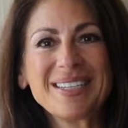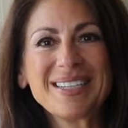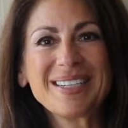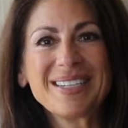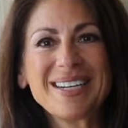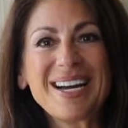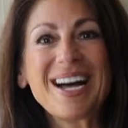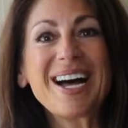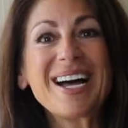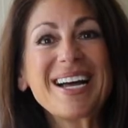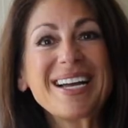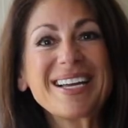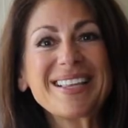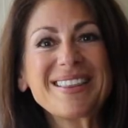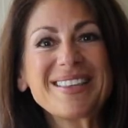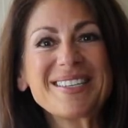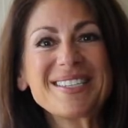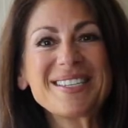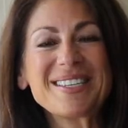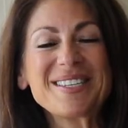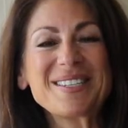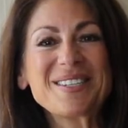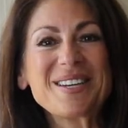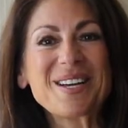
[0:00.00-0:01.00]
Hi,
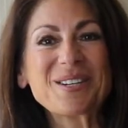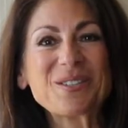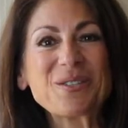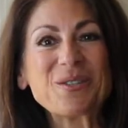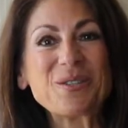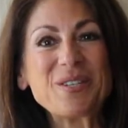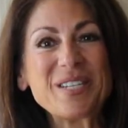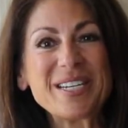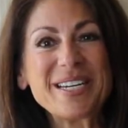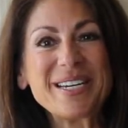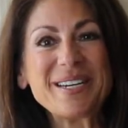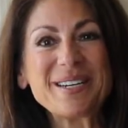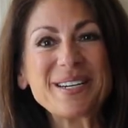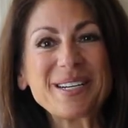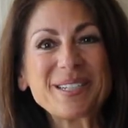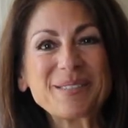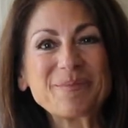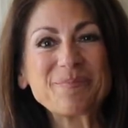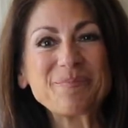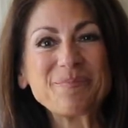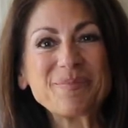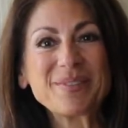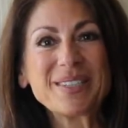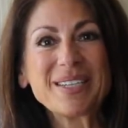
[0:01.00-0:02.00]
this is Dr. Tina.
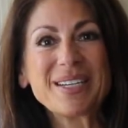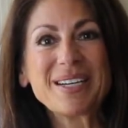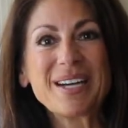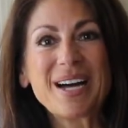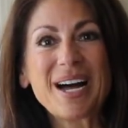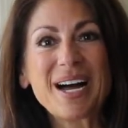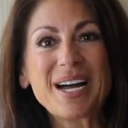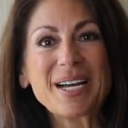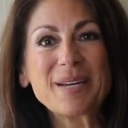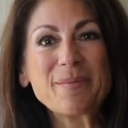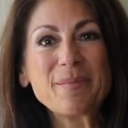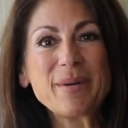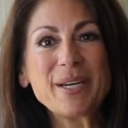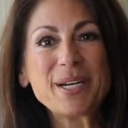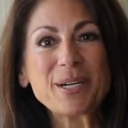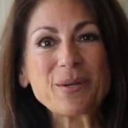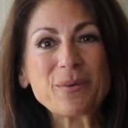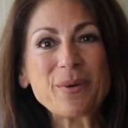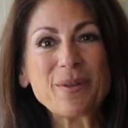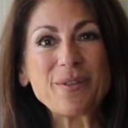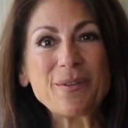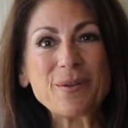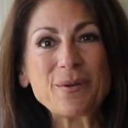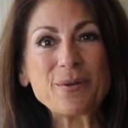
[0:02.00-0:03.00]
I'm here
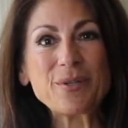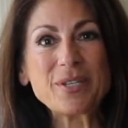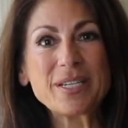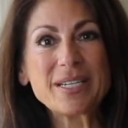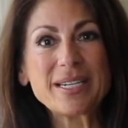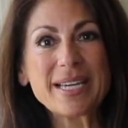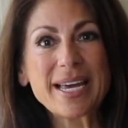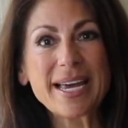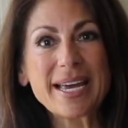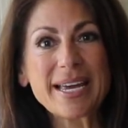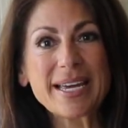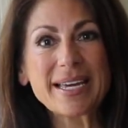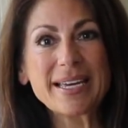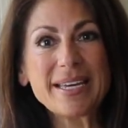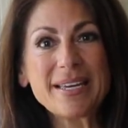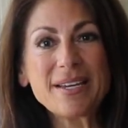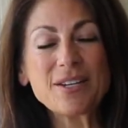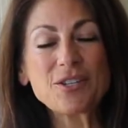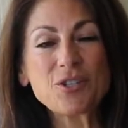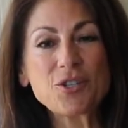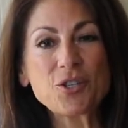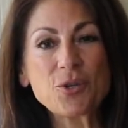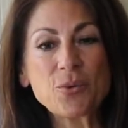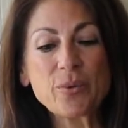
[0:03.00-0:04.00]
with you today
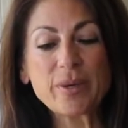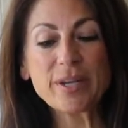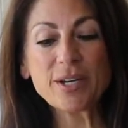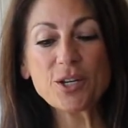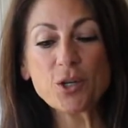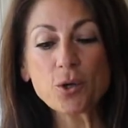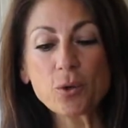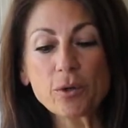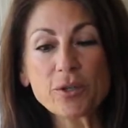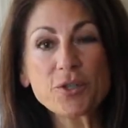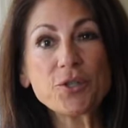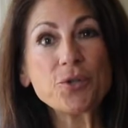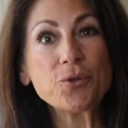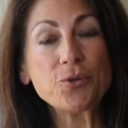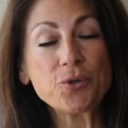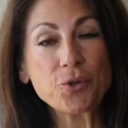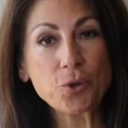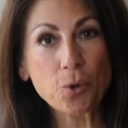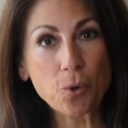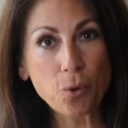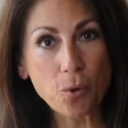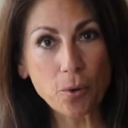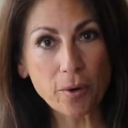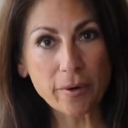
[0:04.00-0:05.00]
doing your
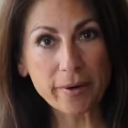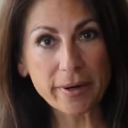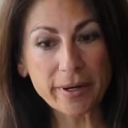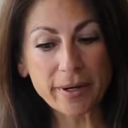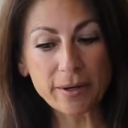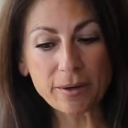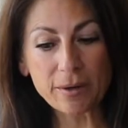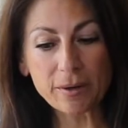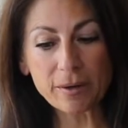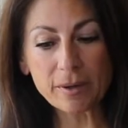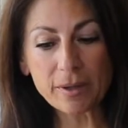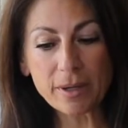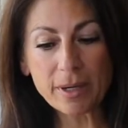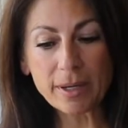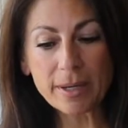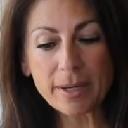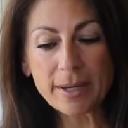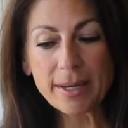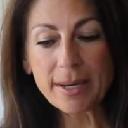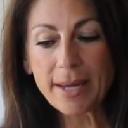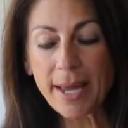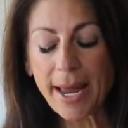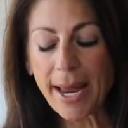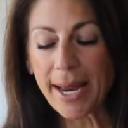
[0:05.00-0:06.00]
tutorial
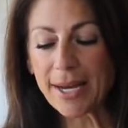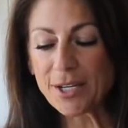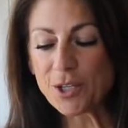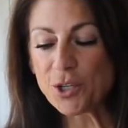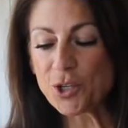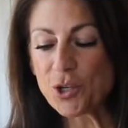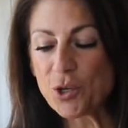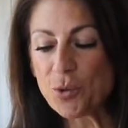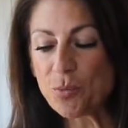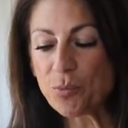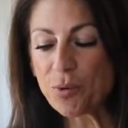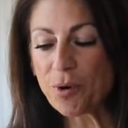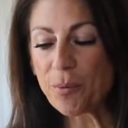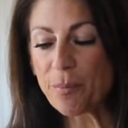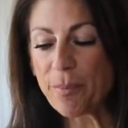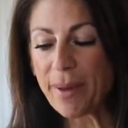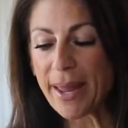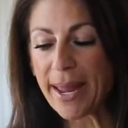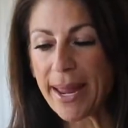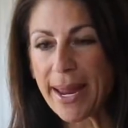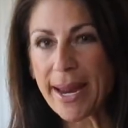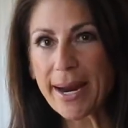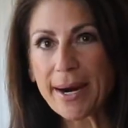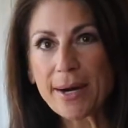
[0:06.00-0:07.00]
as you
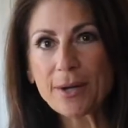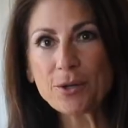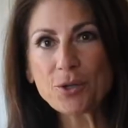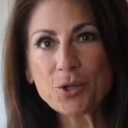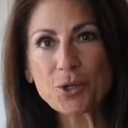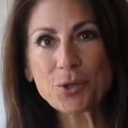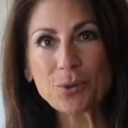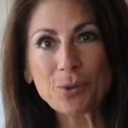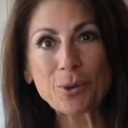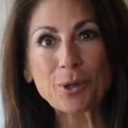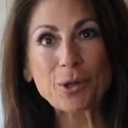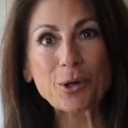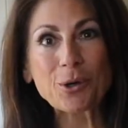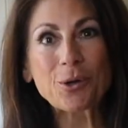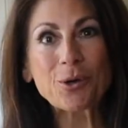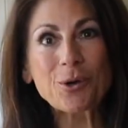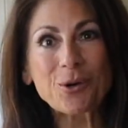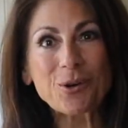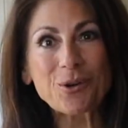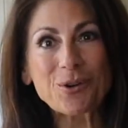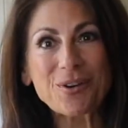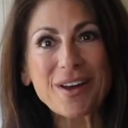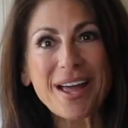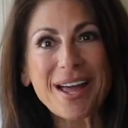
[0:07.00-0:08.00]
prepare to
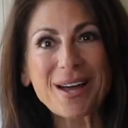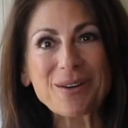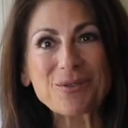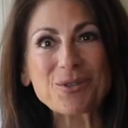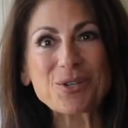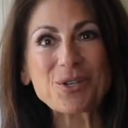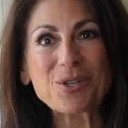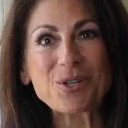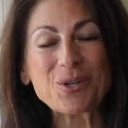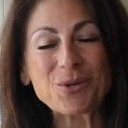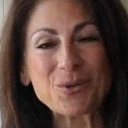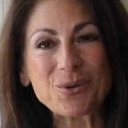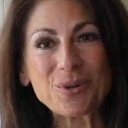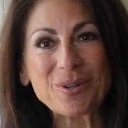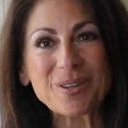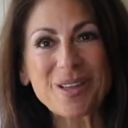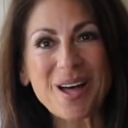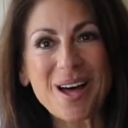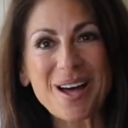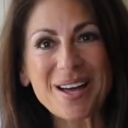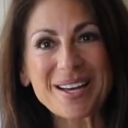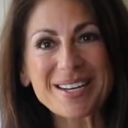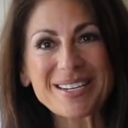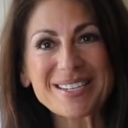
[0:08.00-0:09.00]
learn how to
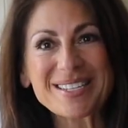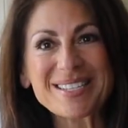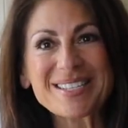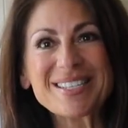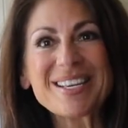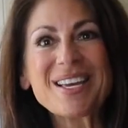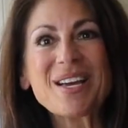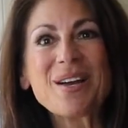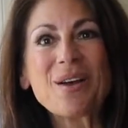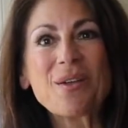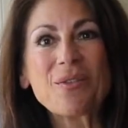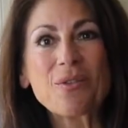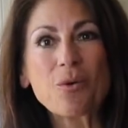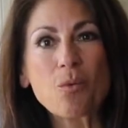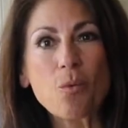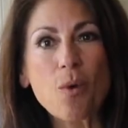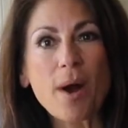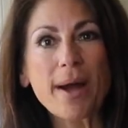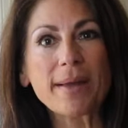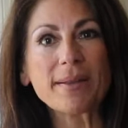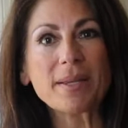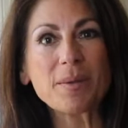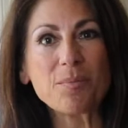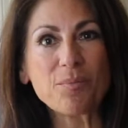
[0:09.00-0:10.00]
utilize the
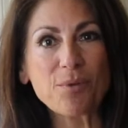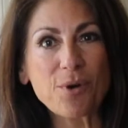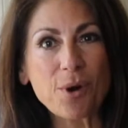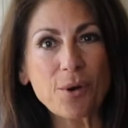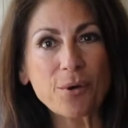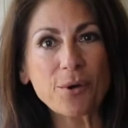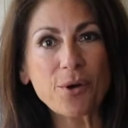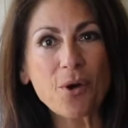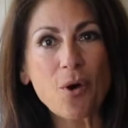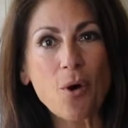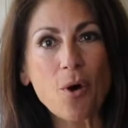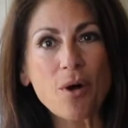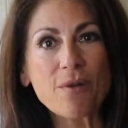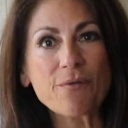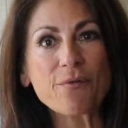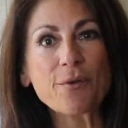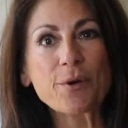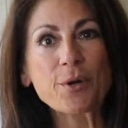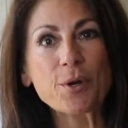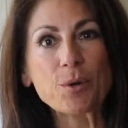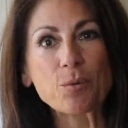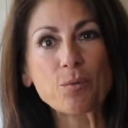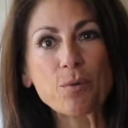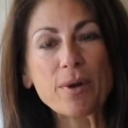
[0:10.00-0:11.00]
Wiley Protocol for
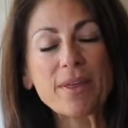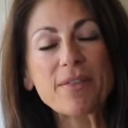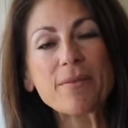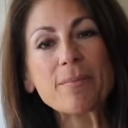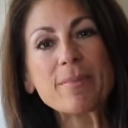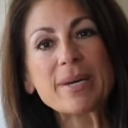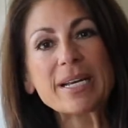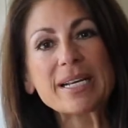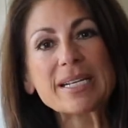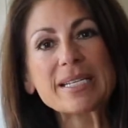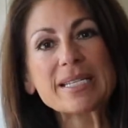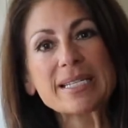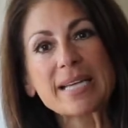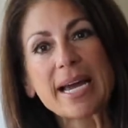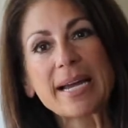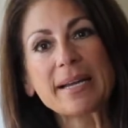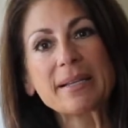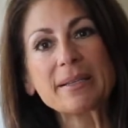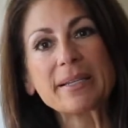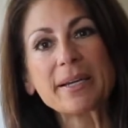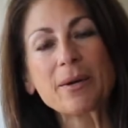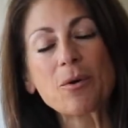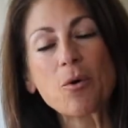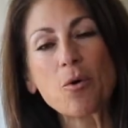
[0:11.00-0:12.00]
your rhythmic
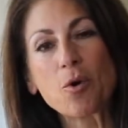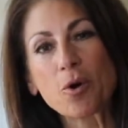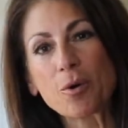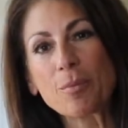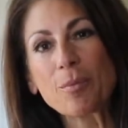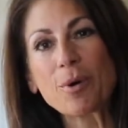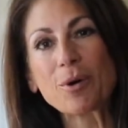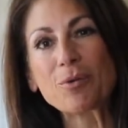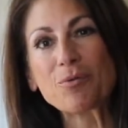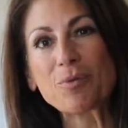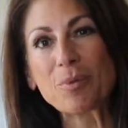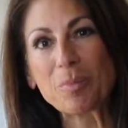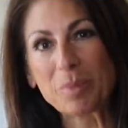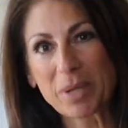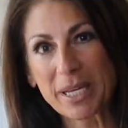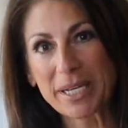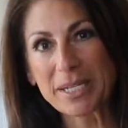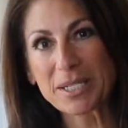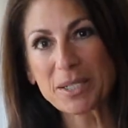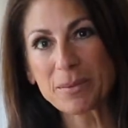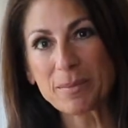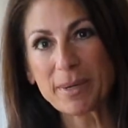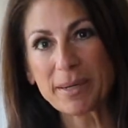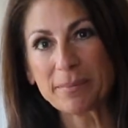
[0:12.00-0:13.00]
cyclic hormone
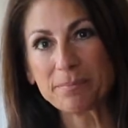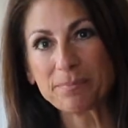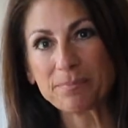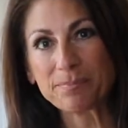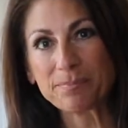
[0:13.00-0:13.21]
replacement.